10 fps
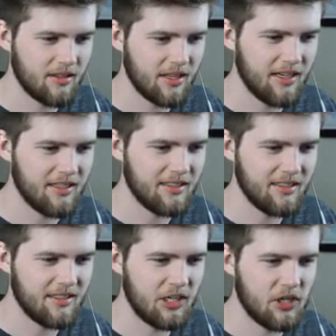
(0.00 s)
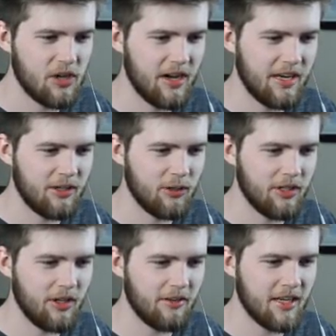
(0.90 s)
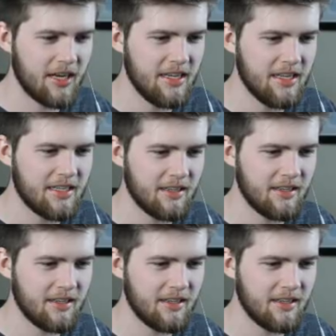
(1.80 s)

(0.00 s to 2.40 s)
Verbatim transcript: Okay. Do you know how to do it? Do you have technique?